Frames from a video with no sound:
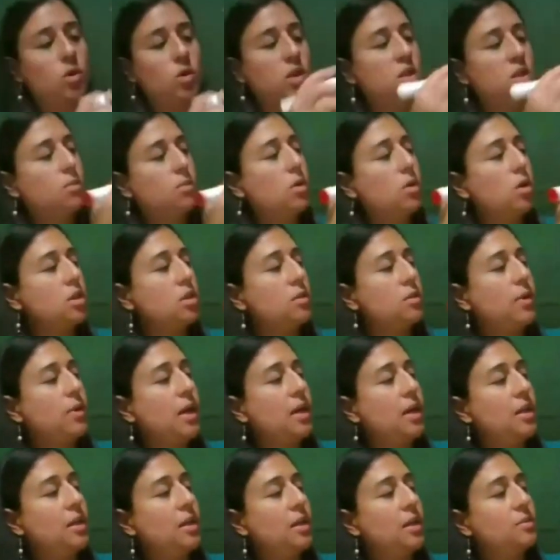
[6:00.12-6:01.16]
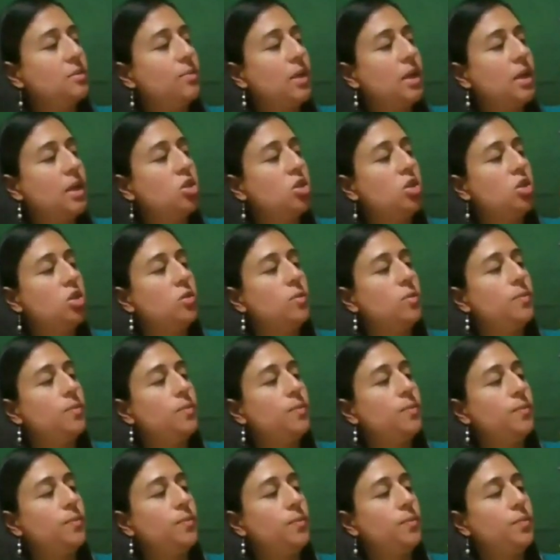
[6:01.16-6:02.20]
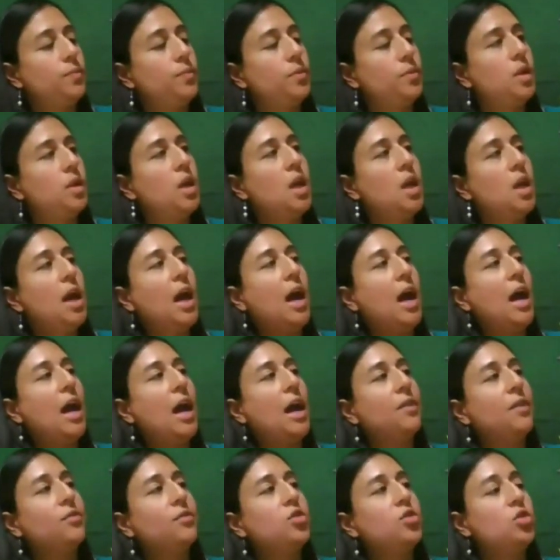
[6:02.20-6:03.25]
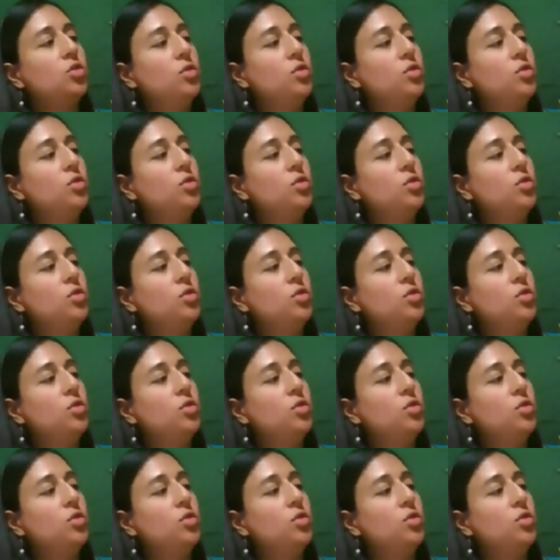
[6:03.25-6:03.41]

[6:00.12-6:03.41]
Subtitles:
I'm going to multiply this by 2. I have